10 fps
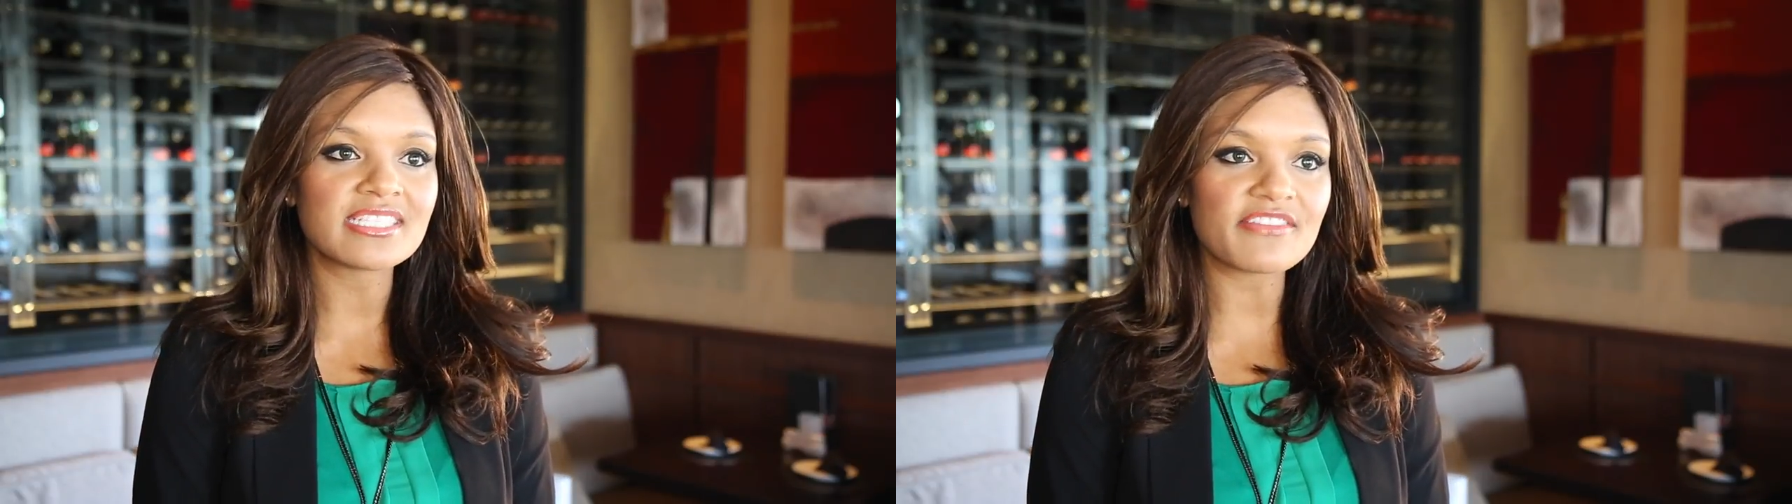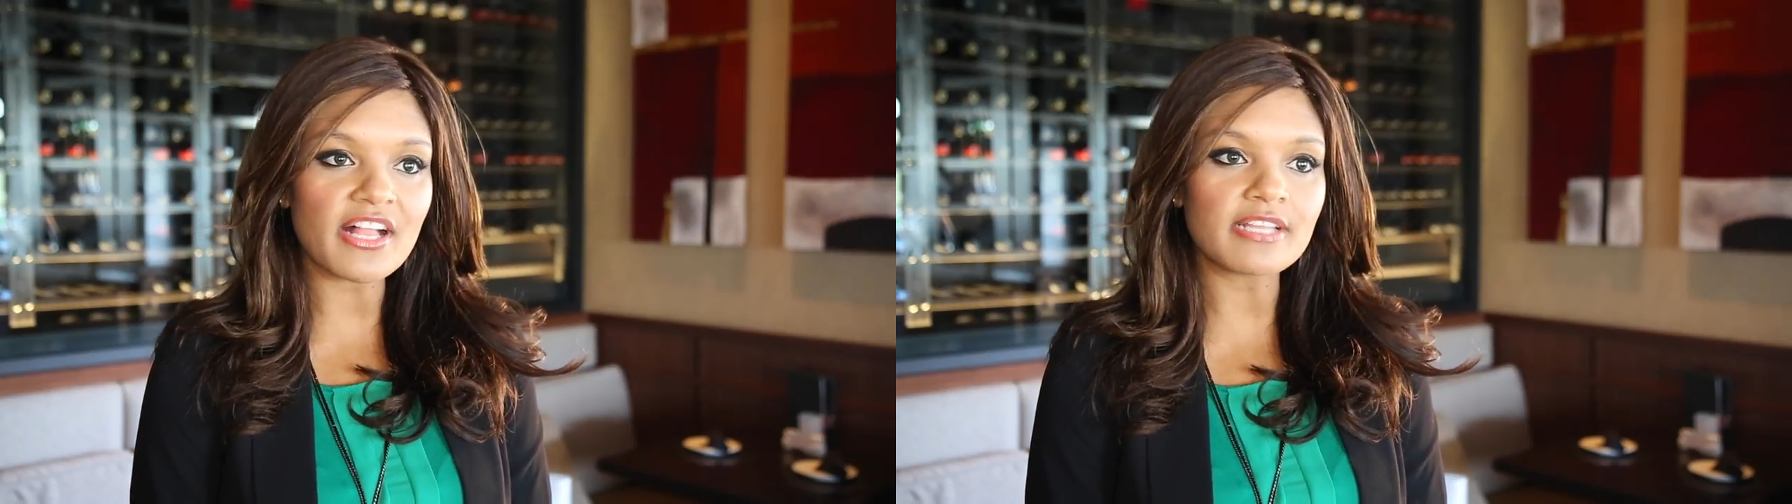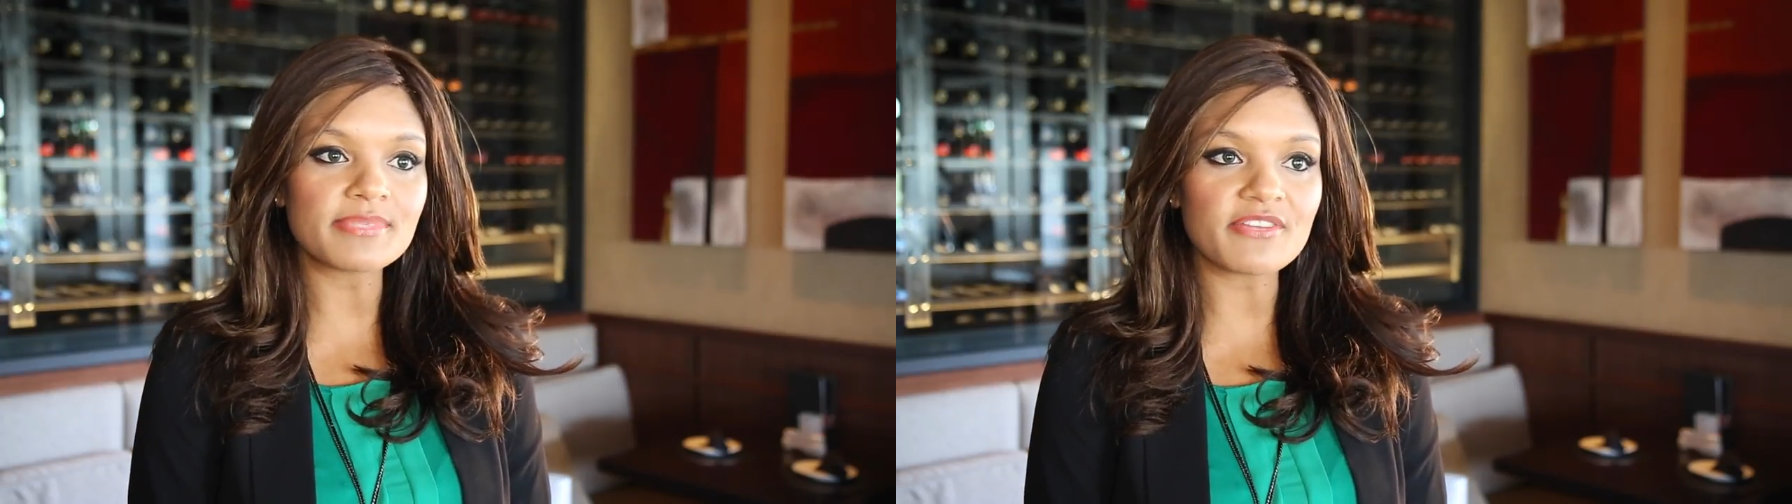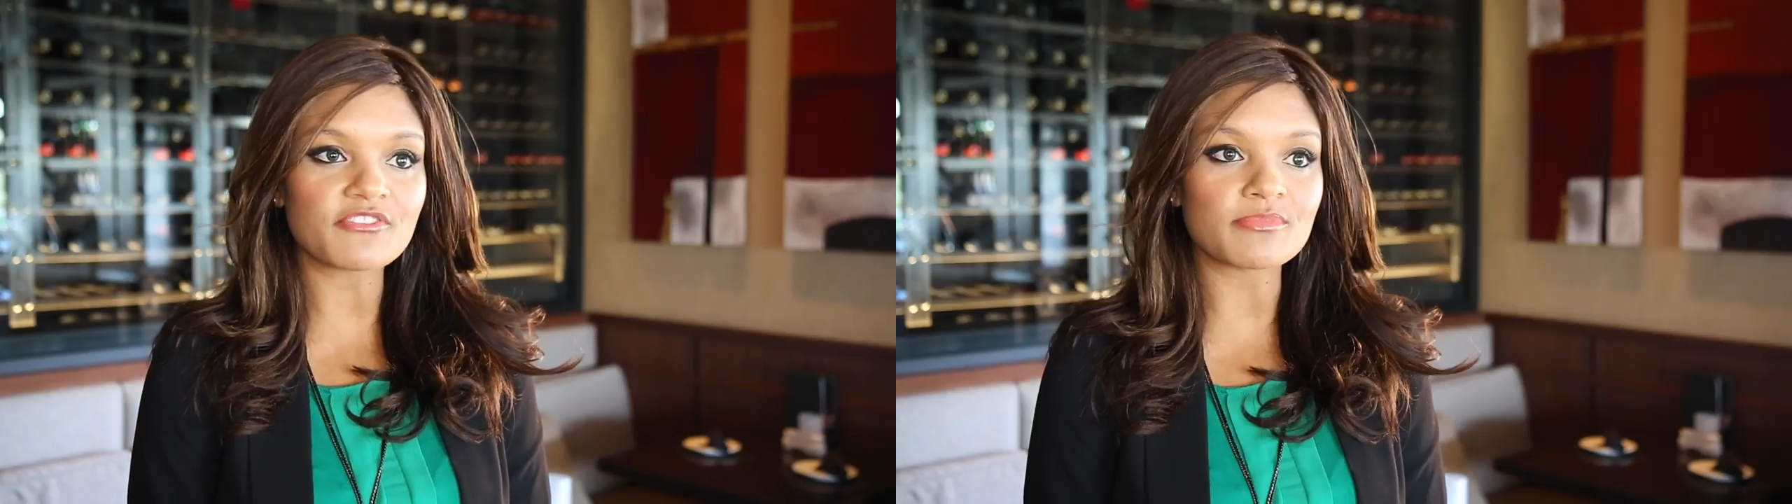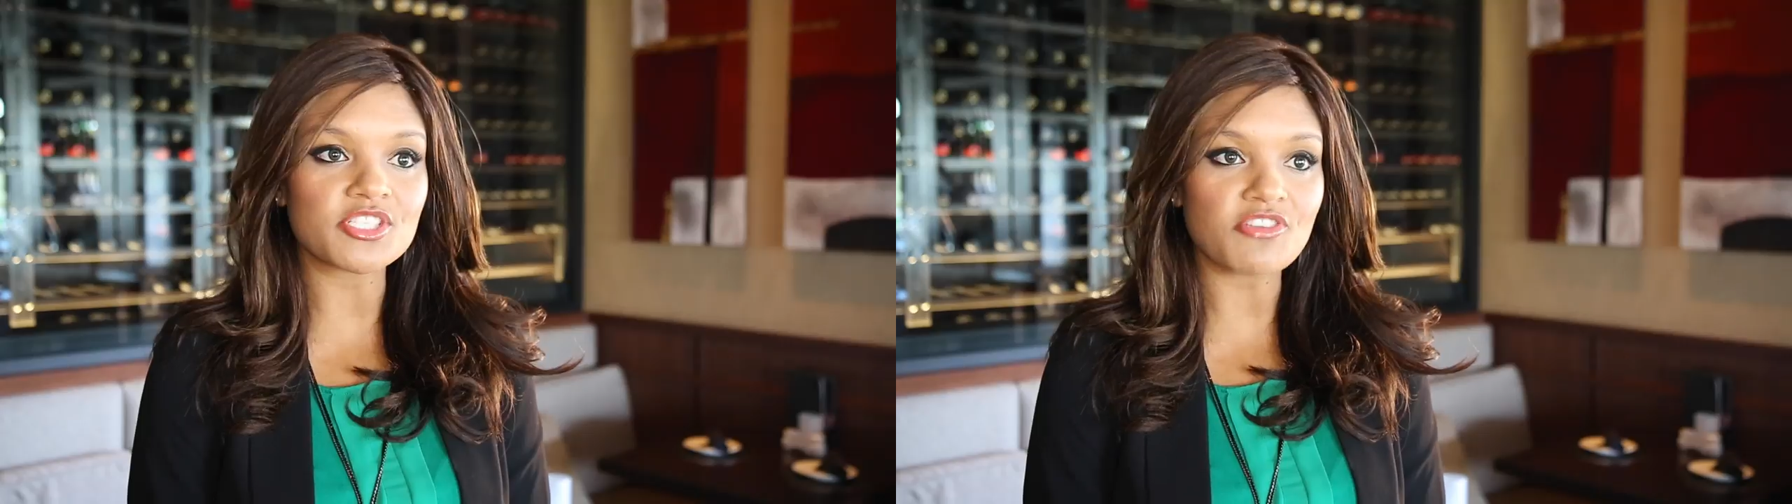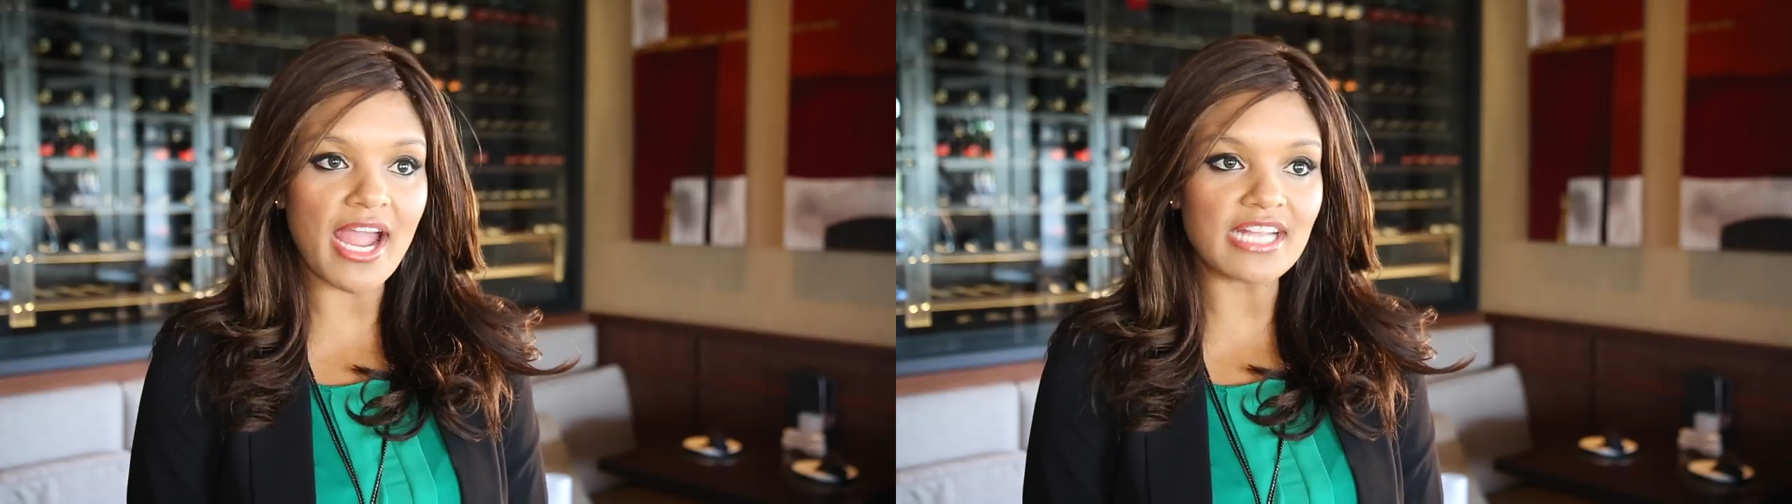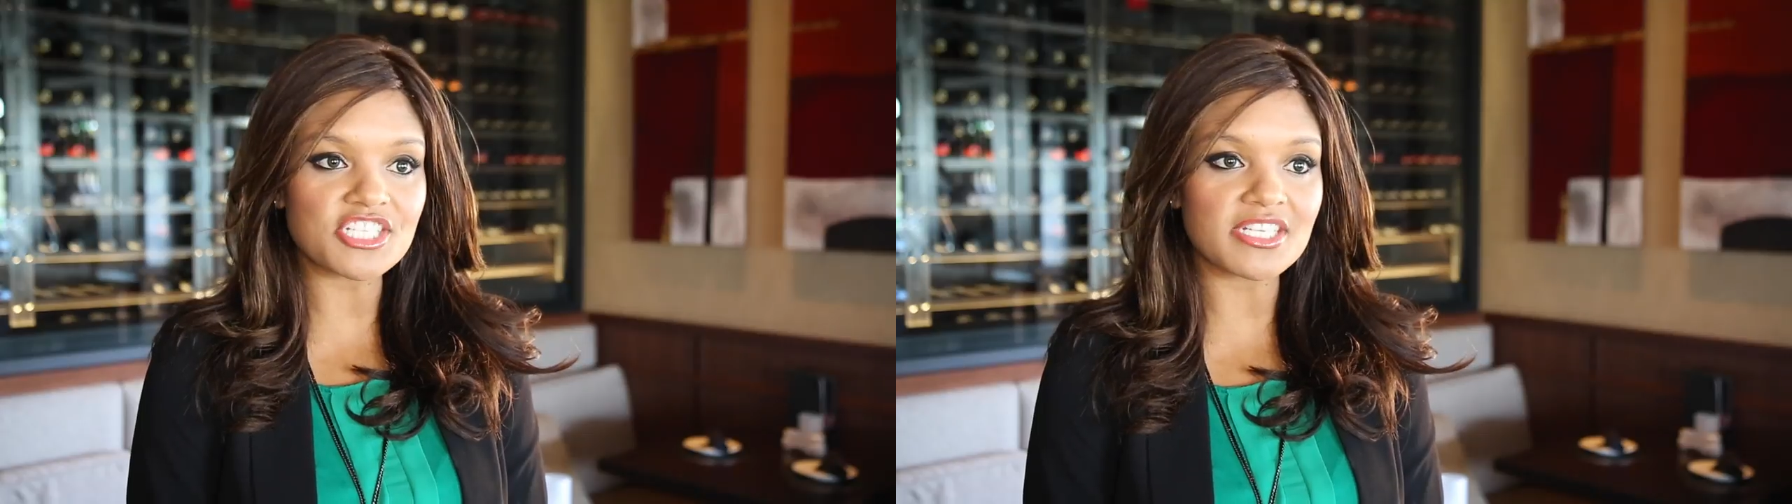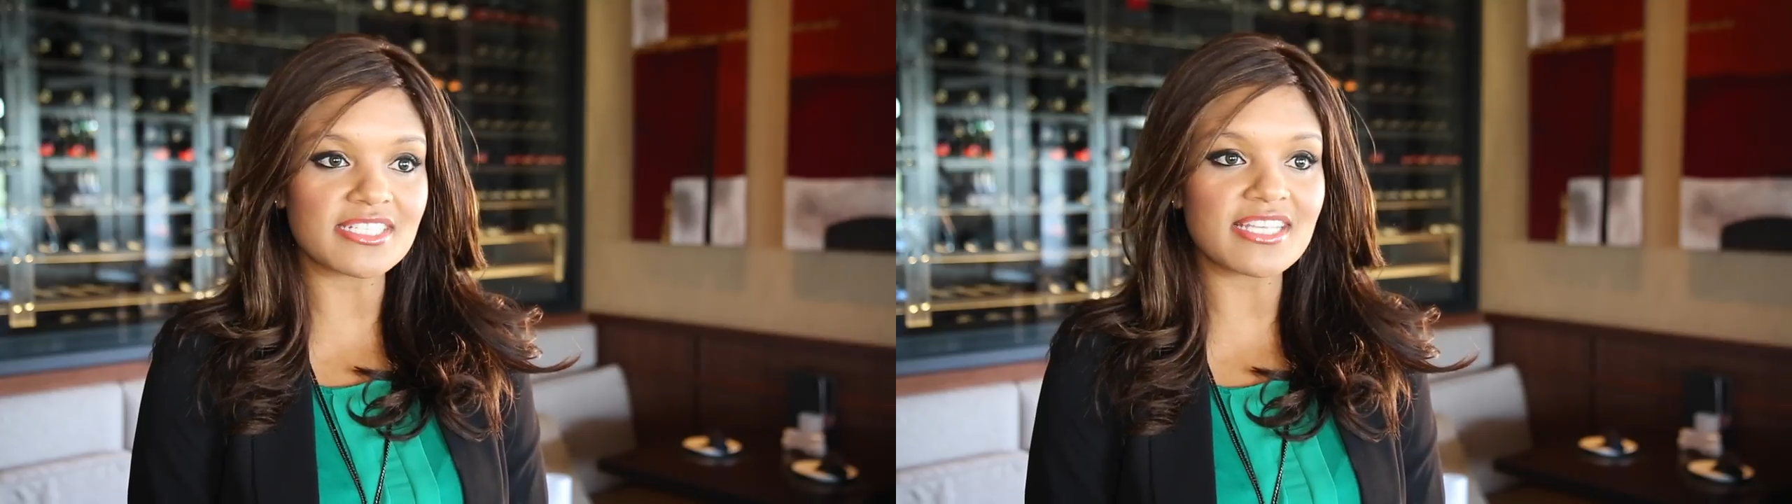developed it from
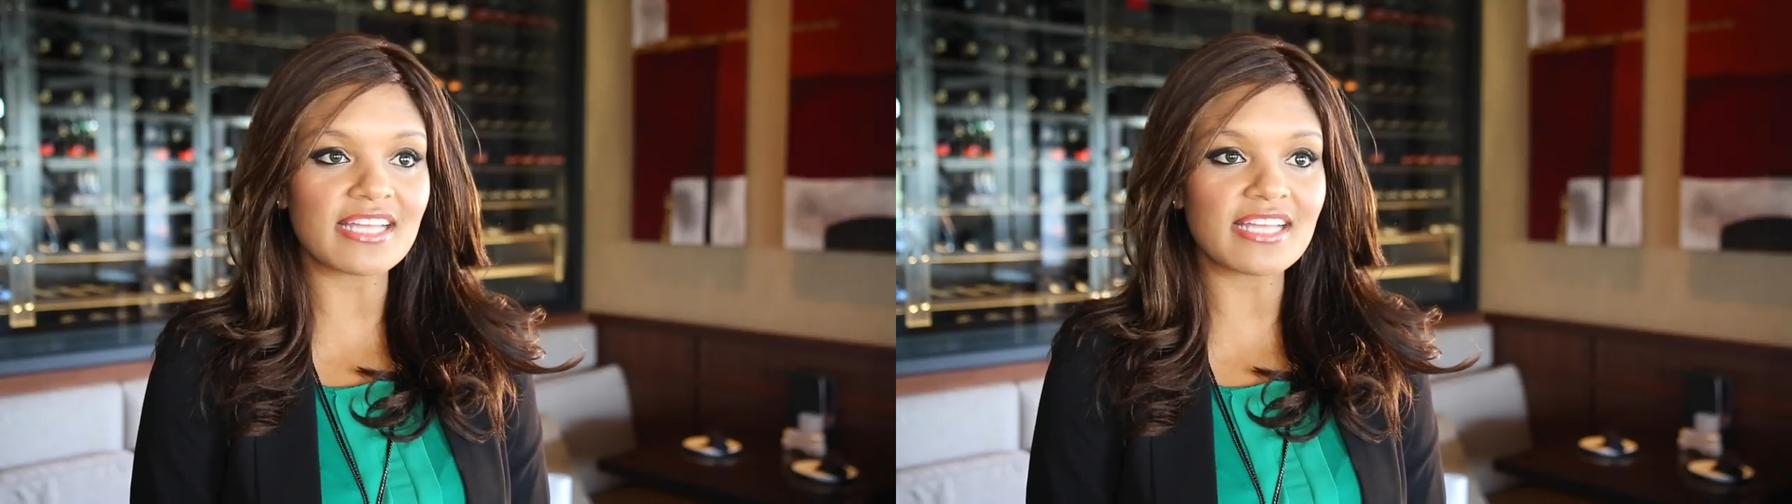scratch and it's